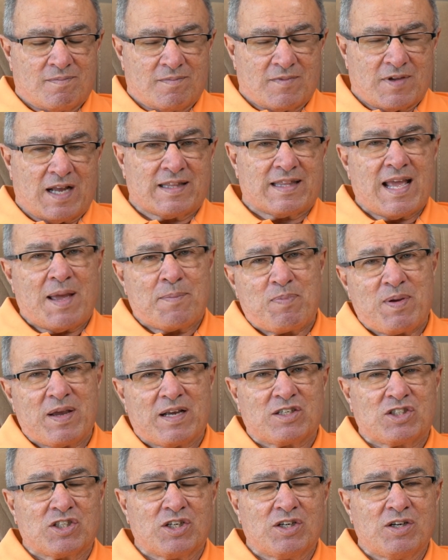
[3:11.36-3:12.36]
Got that
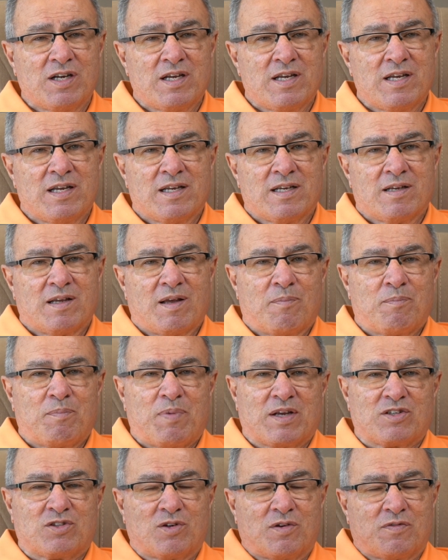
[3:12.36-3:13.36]
picture?
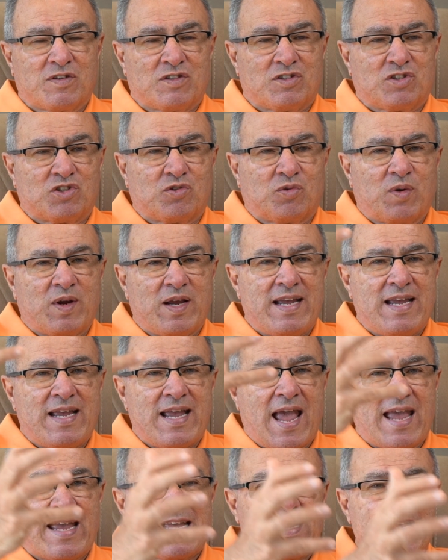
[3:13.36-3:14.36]
Picture of a tree
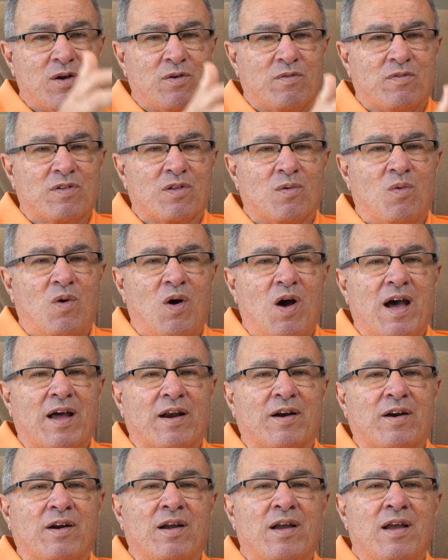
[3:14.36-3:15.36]
hanging over the
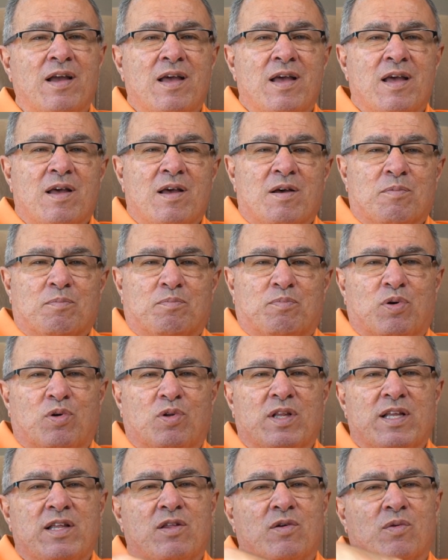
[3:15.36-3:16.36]
water,
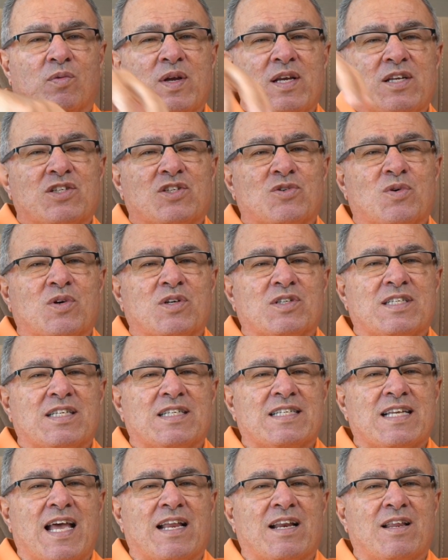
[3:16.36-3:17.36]
pulling the
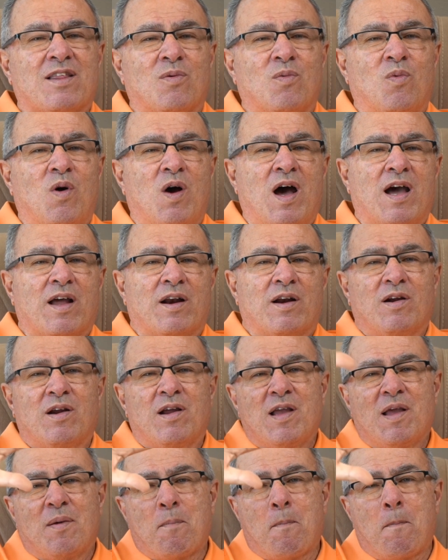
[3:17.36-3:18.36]
resources out of the water,
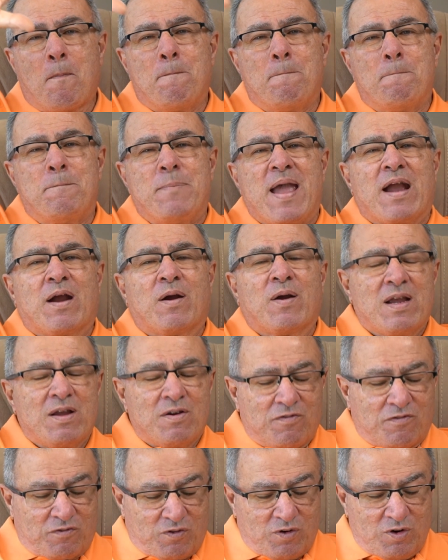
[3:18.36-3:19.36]
bearing
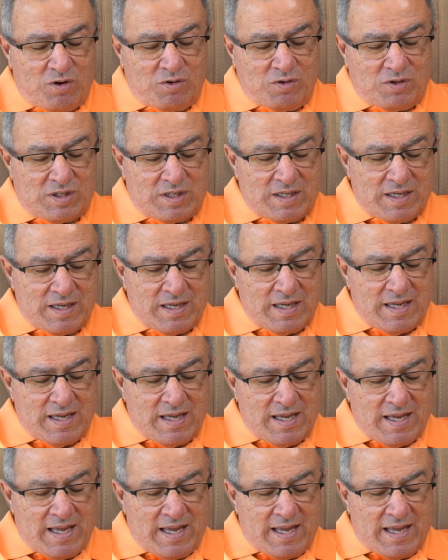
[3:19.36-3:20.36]
fruit.
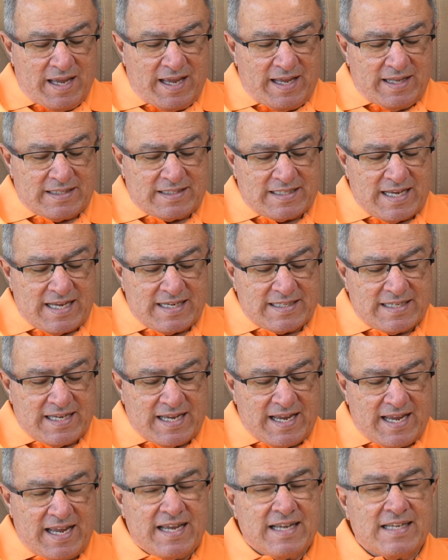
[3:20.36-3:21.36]
It says,
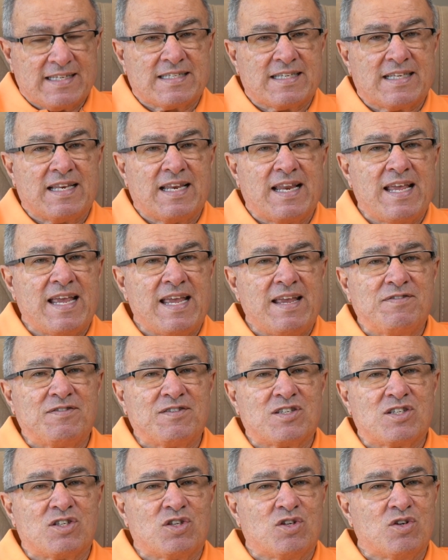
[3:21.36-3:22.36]
His
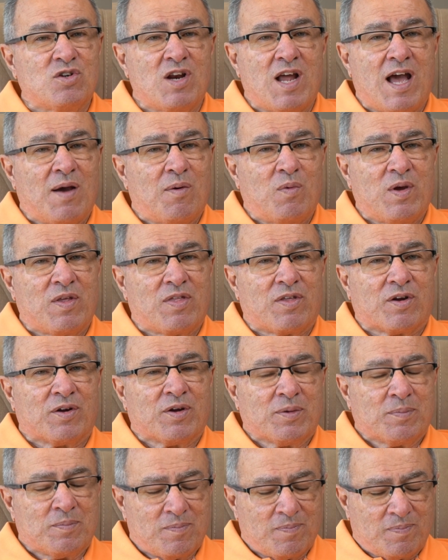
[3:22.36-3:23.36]
leaves do not wither,
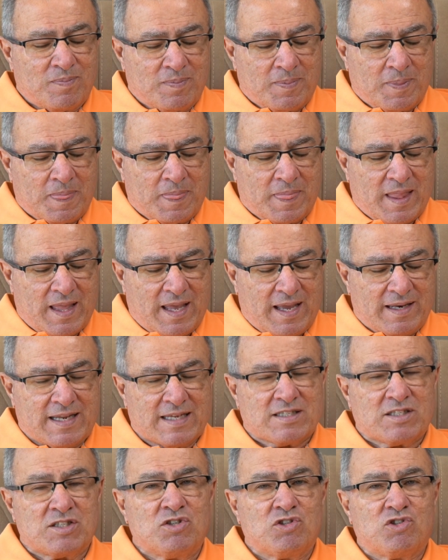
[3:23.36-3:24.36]
it
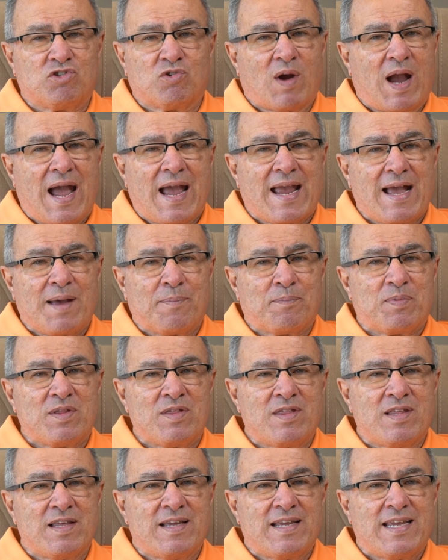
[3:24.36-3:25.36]
doesn't dry up
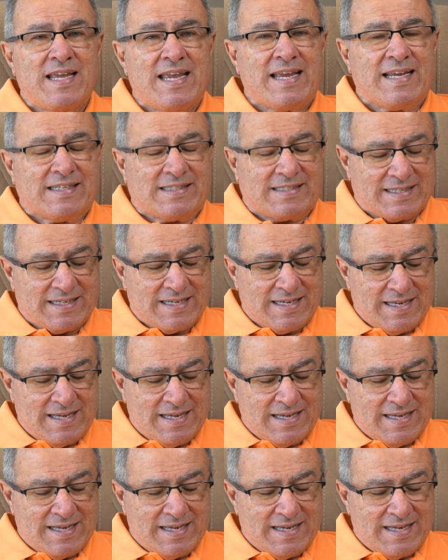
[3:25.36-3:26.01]
in the heat.